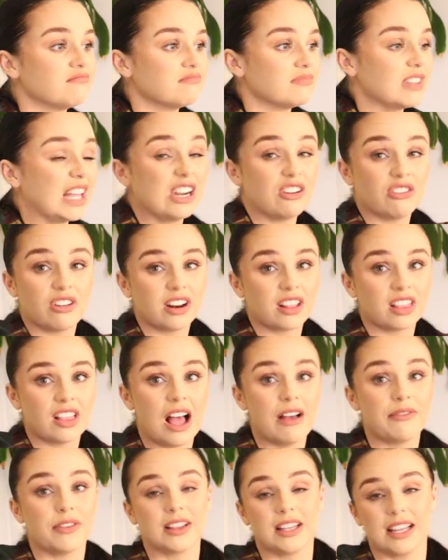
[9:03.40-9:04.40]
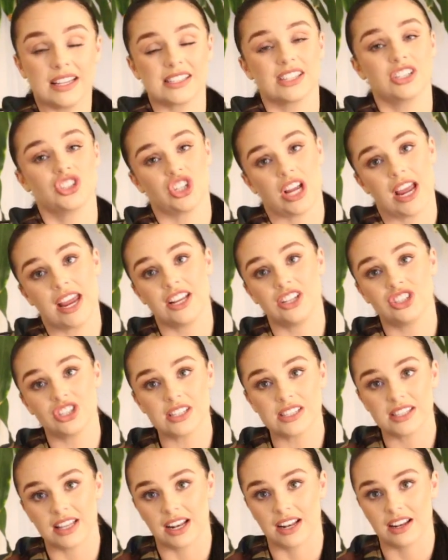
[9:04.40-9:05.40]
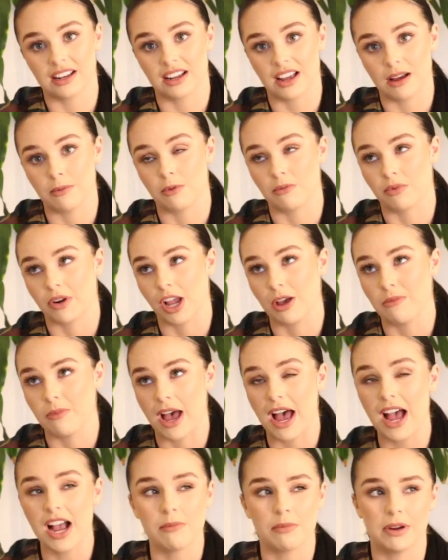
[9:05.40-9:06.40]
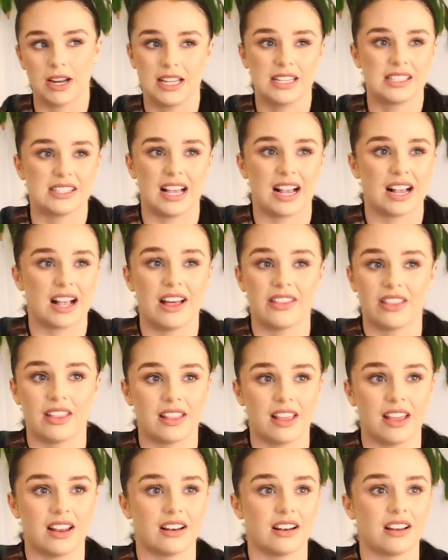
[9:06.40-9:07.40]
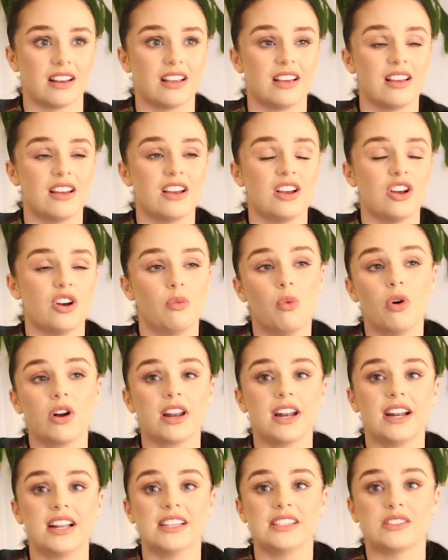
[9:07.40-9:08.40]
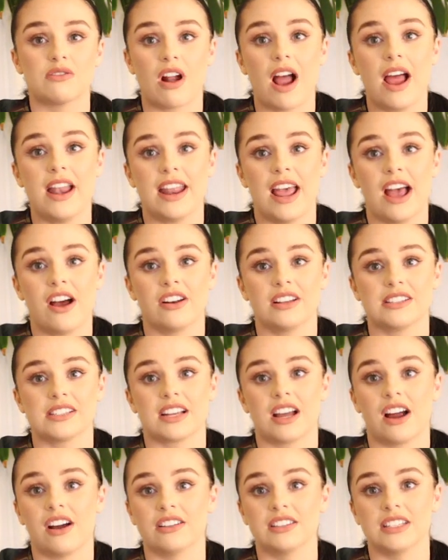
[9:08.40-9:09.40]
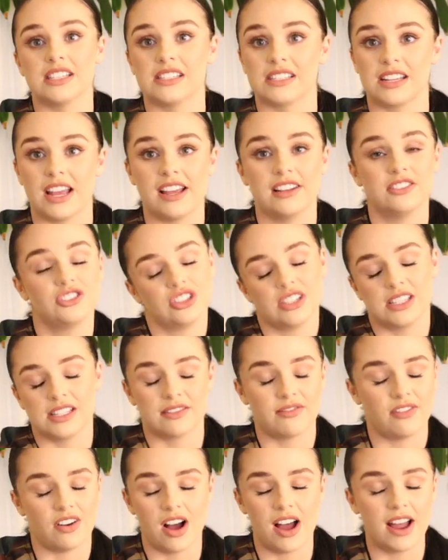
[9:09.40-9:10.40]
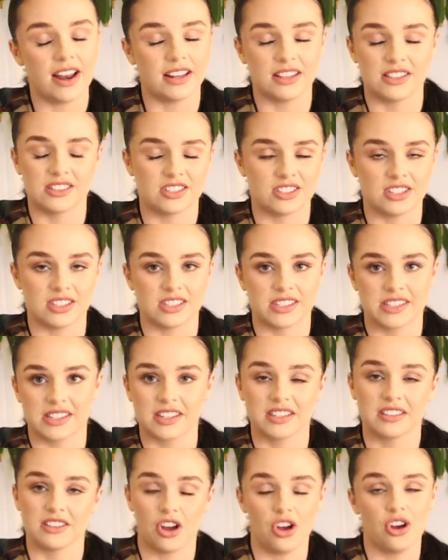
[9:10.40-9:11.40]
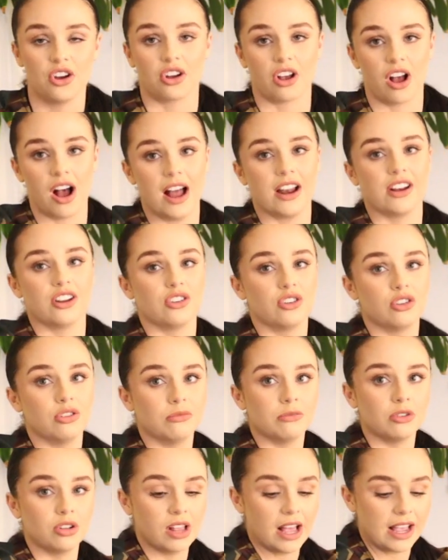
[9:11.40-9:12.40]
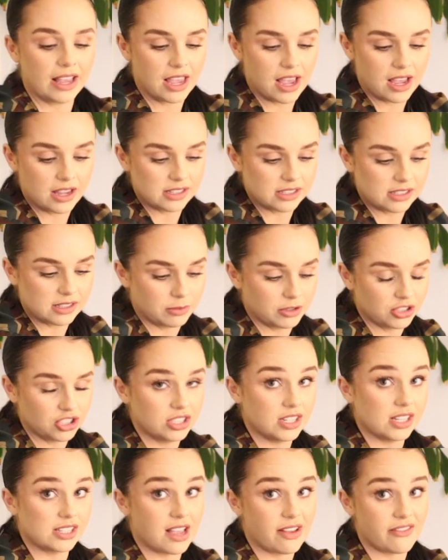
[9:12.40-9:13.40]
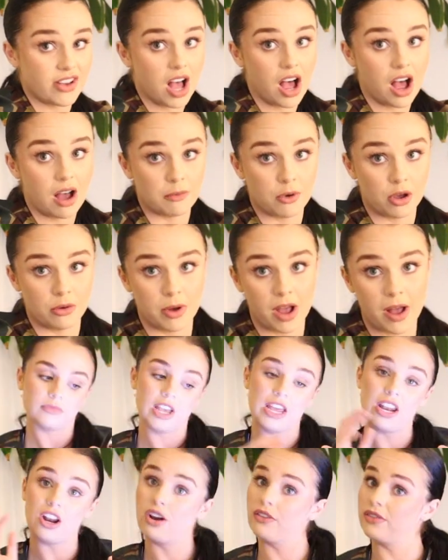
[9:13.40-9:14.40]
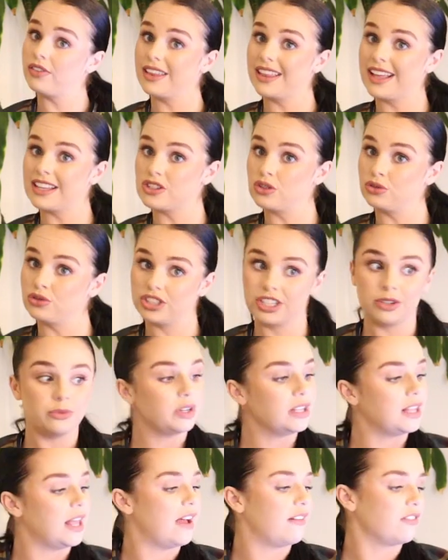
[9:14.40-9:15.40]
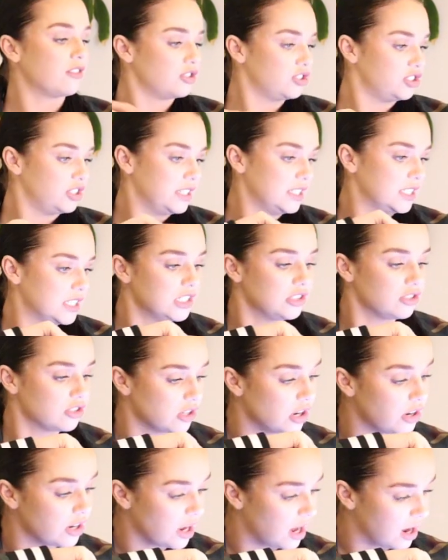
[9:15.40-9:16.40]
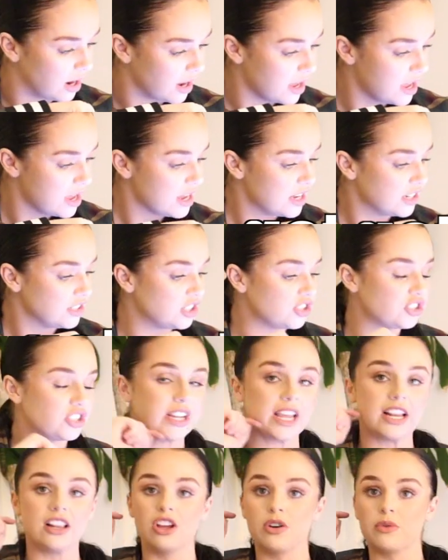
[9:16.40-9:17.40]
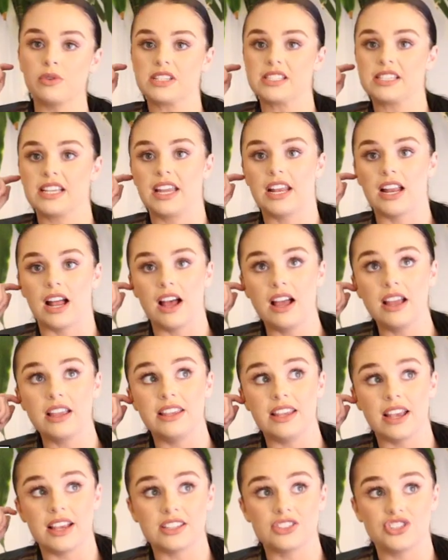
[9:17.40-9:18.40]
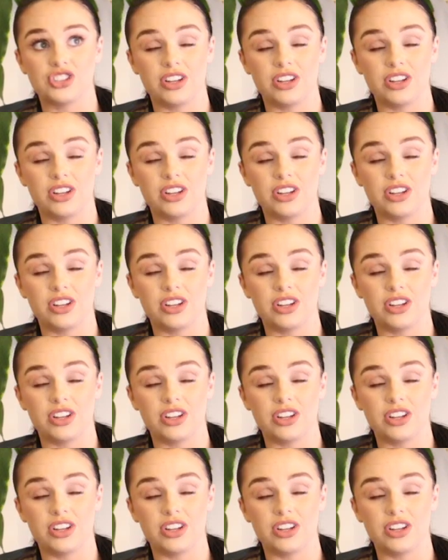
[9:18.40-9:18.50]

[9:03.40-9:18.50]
later on in life unless it changes, then come and bring her back. But he's like, other than what it is right now and as it currently stands, she's fine. It's just her kind of normal, I guess. But she does have a heart murmur. And hopefully that's all she will have because she is still so young. Does she get along with Cedar? Yes,